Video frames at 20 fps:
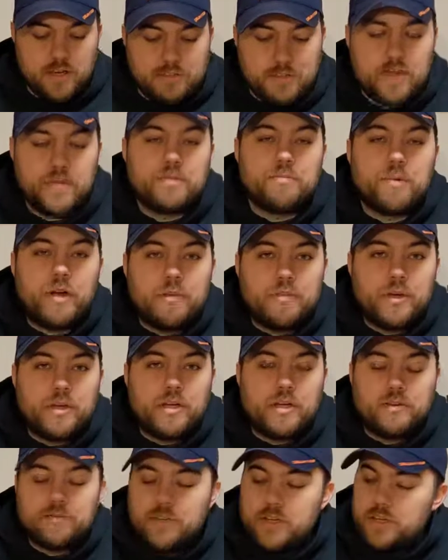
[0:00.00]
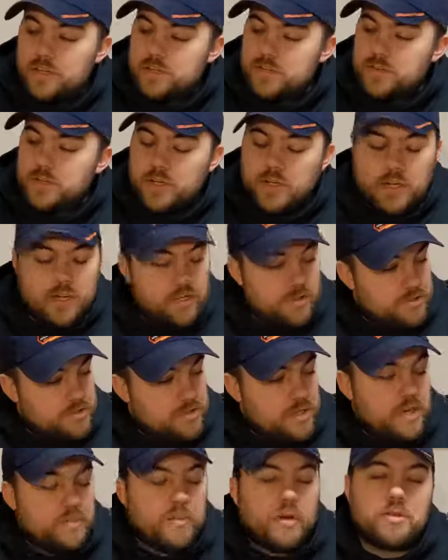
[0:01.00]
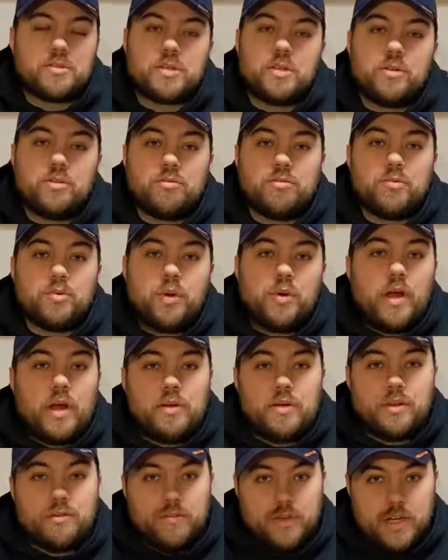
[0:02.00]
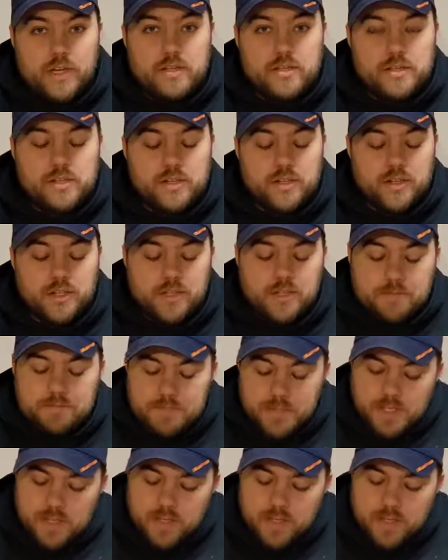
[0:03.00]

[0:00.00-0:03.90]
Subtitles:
I bet you probably could have guessed what color scheme I was going for right when the video started.